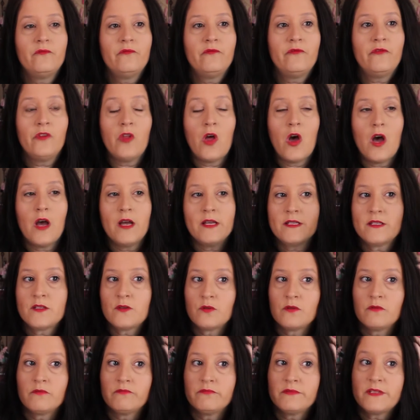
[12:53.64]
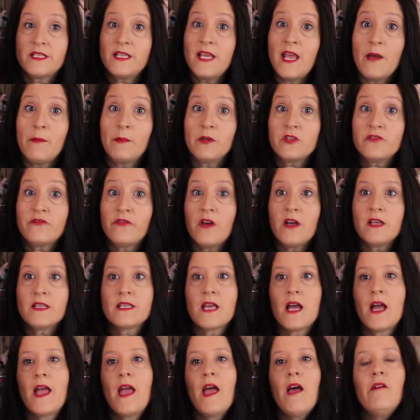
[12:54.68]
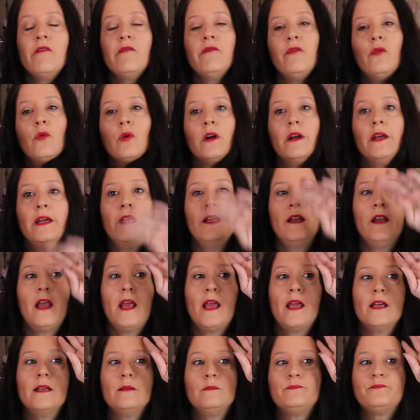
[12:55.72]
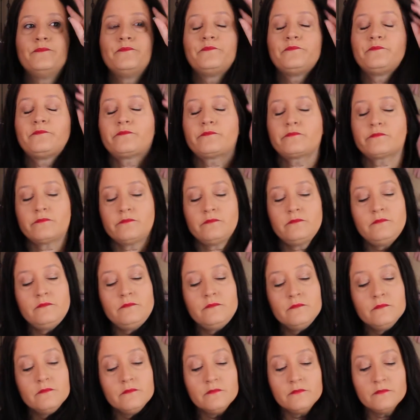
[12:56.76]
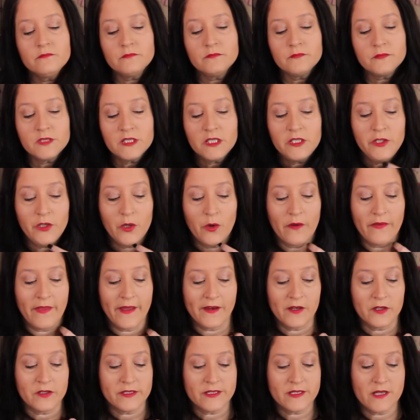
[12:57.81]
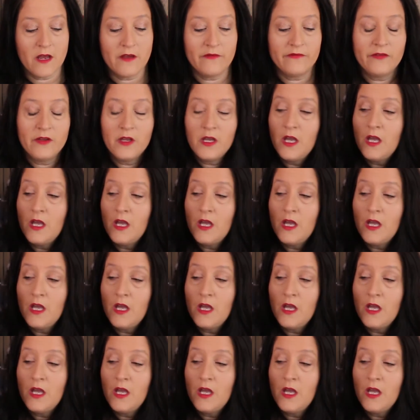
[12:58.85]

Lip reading: floss or see how much floss I have for it, and you know, all that good stuff.